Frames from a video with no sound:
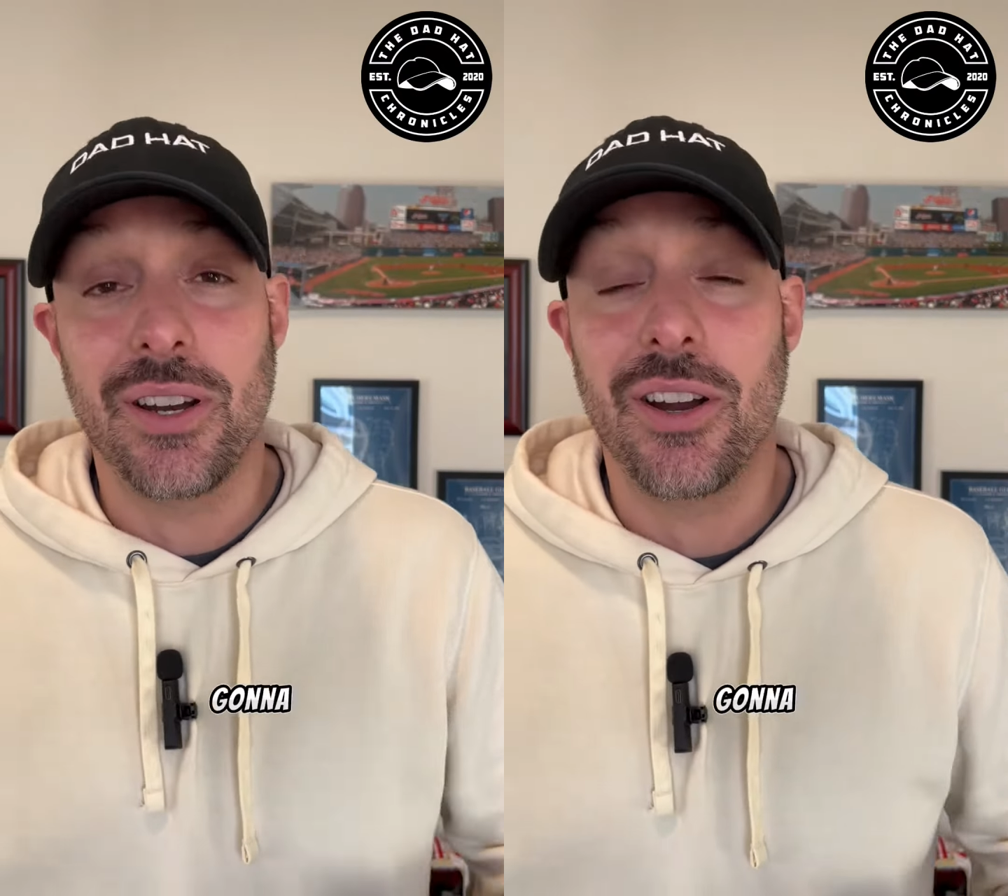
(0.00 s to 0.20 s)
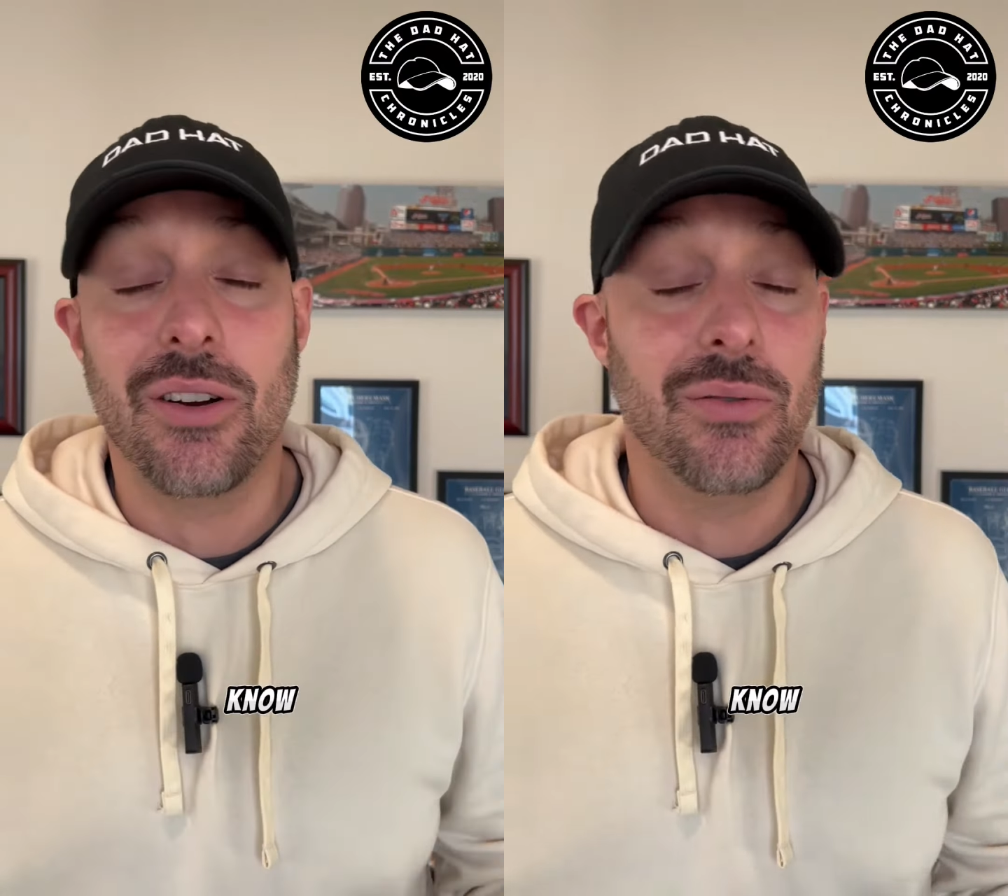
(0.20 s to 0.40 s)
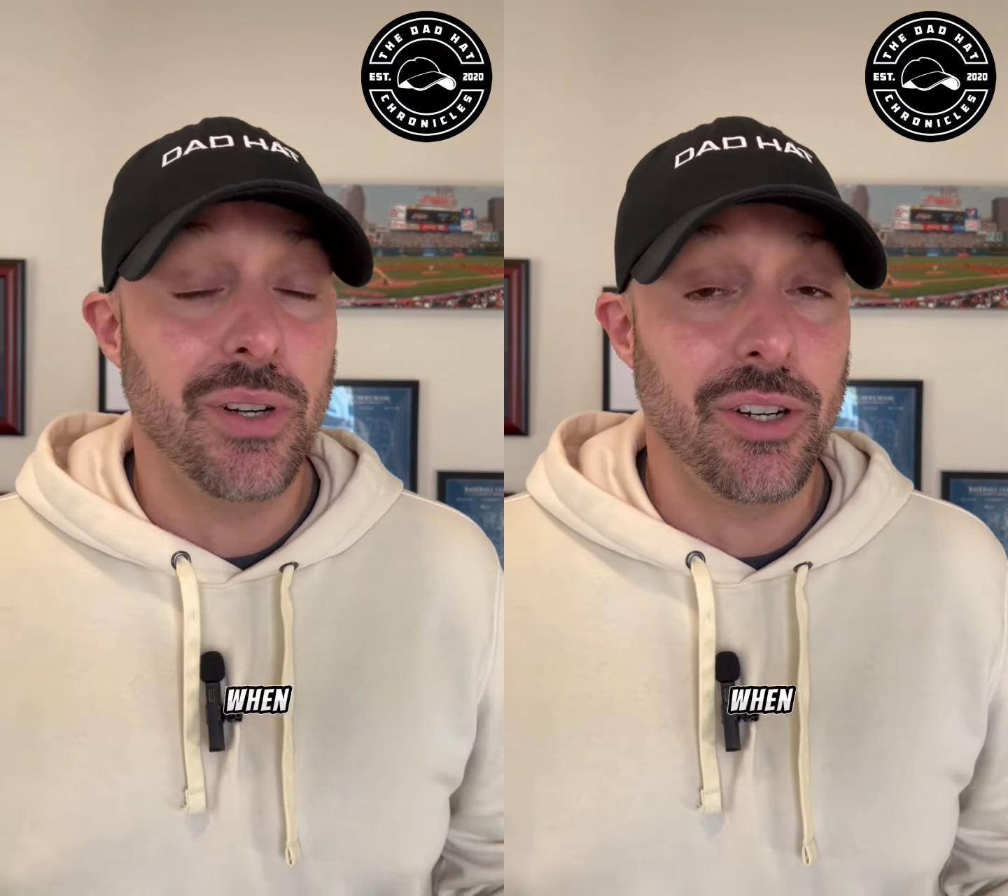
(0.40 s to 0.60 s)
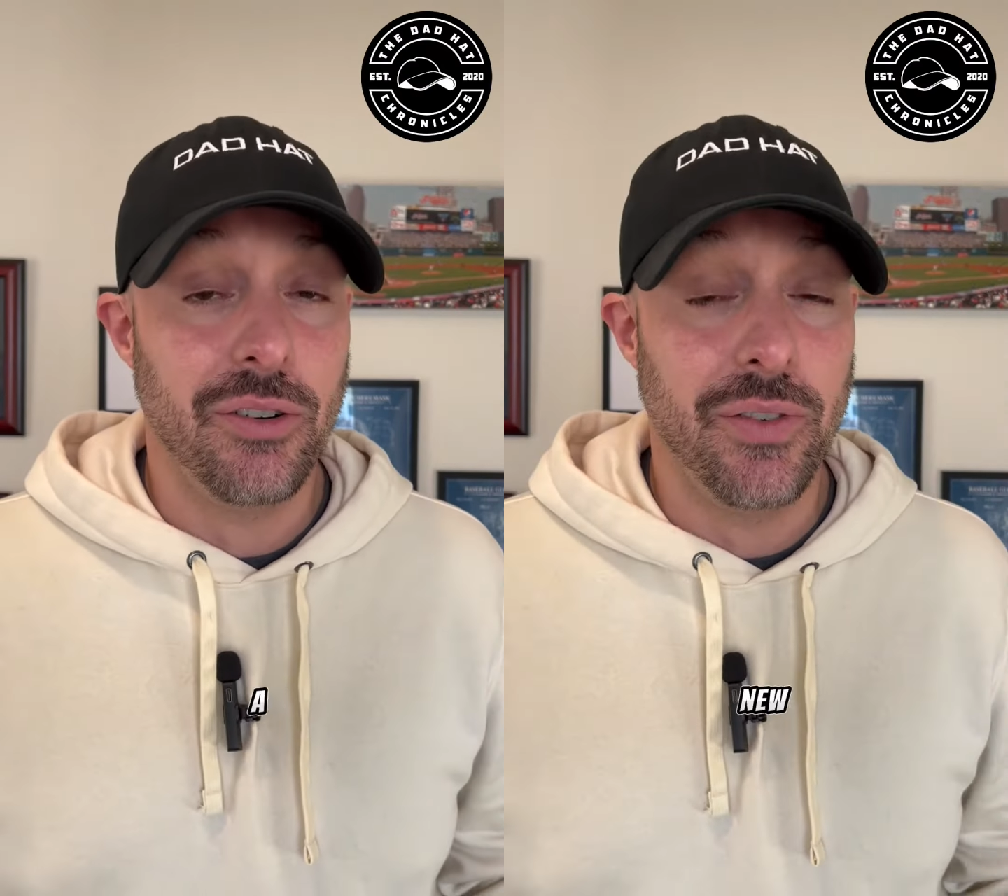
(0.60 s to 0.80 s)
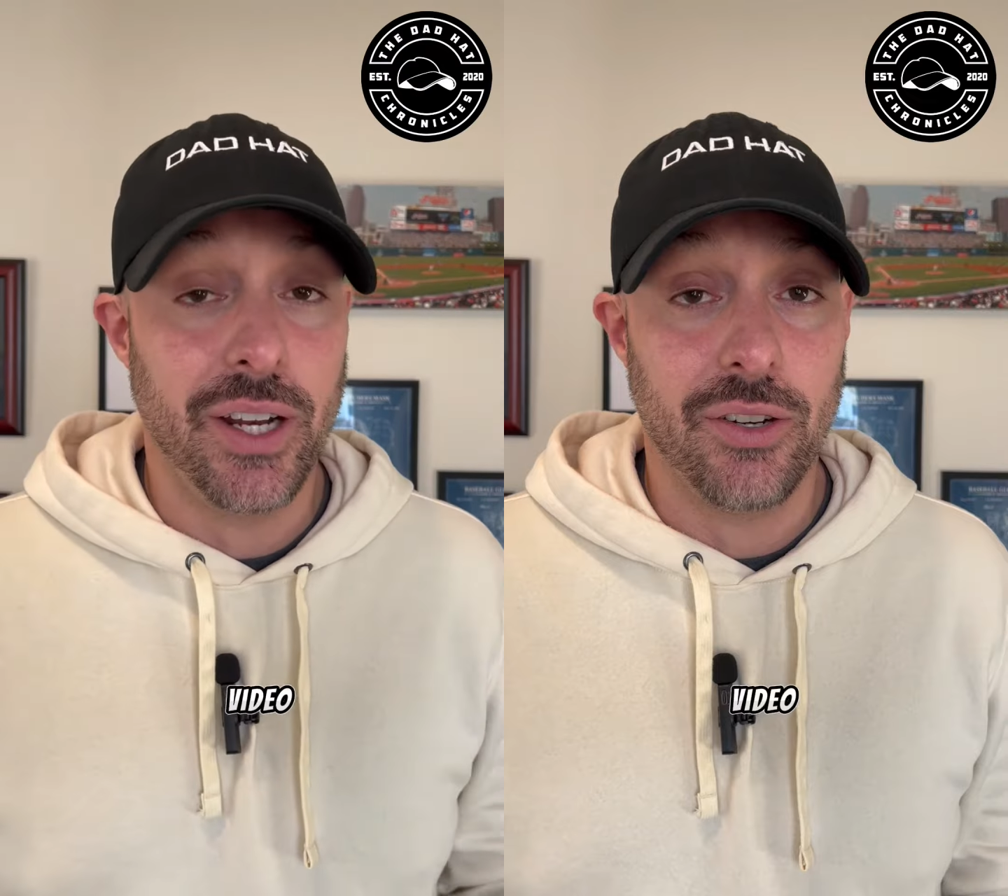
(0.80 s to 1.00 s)
the know when a
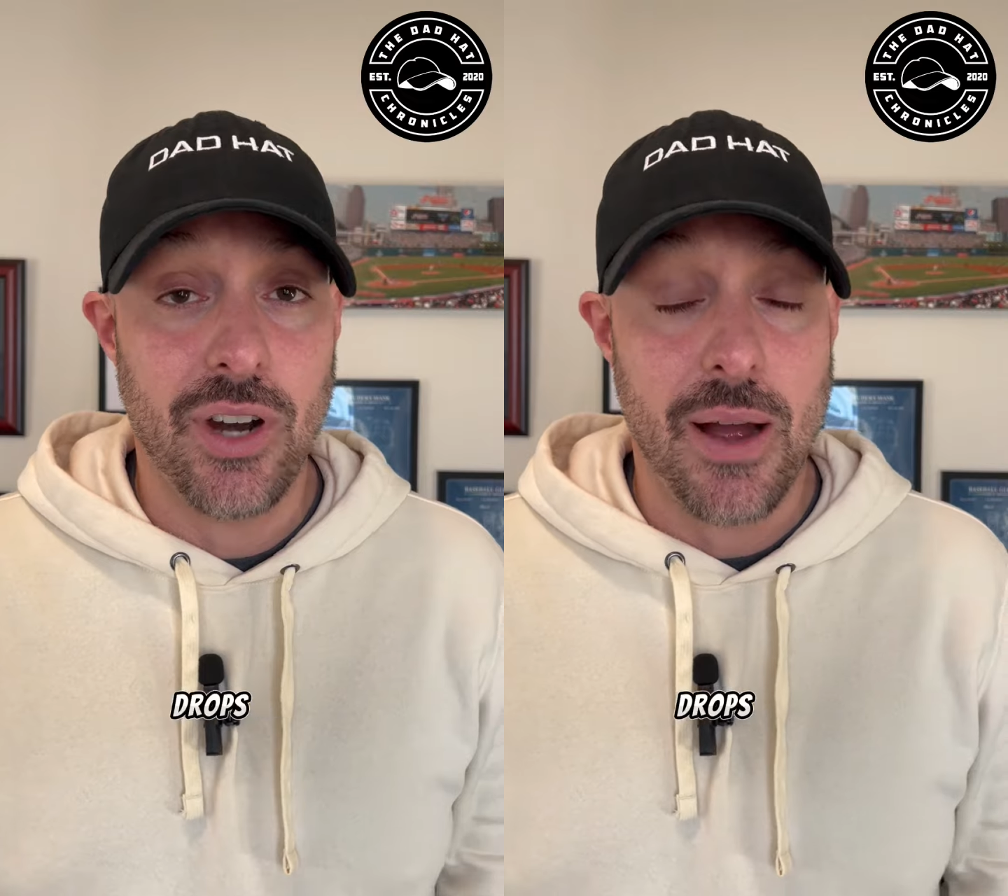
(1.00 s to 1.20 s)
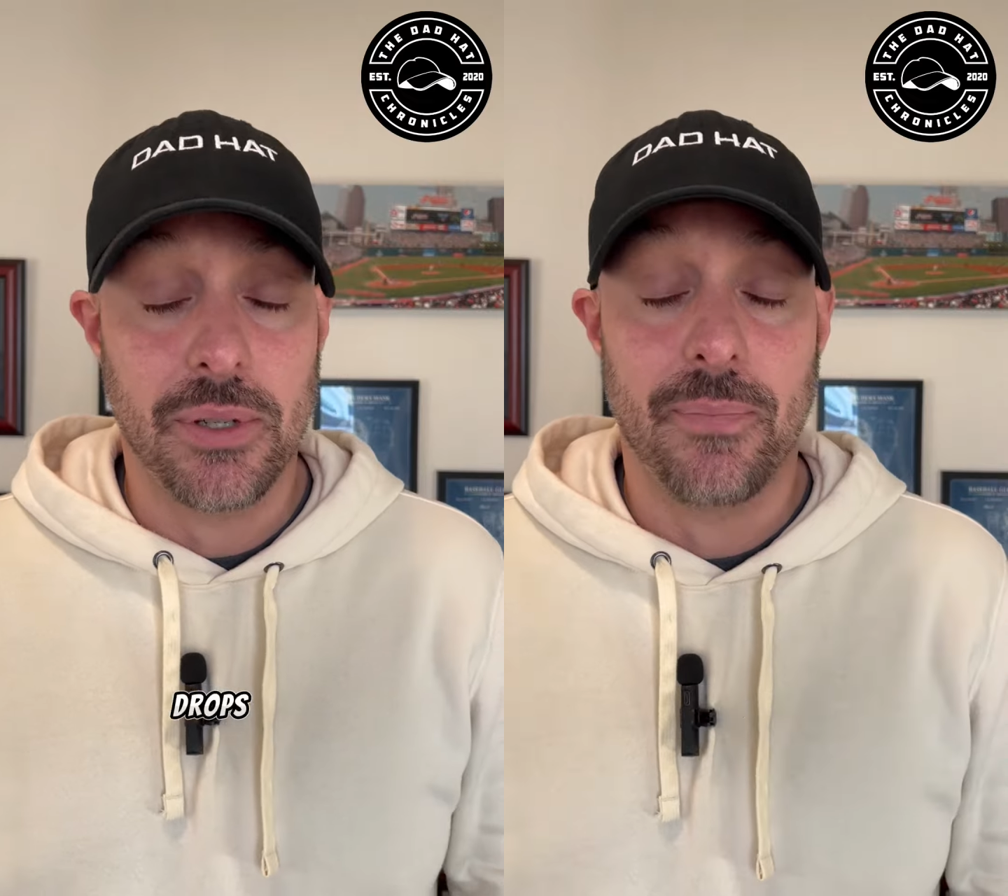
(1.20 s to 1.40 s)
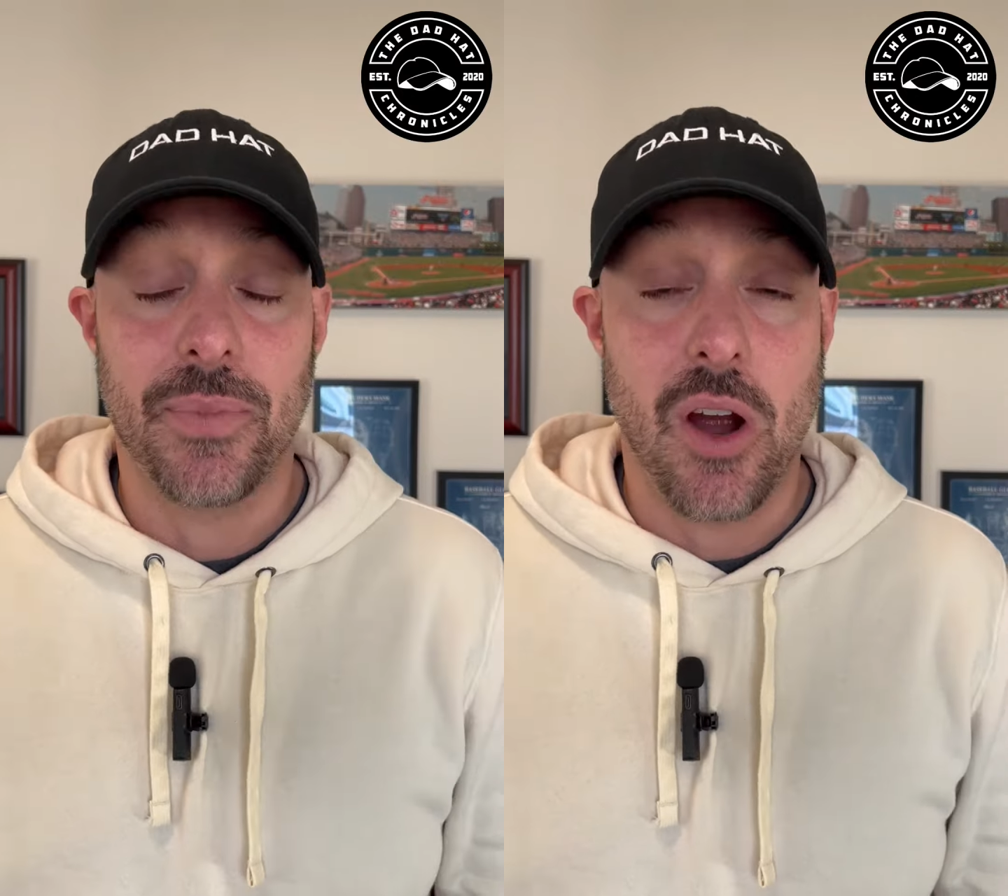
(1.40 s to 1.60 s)
new video drops.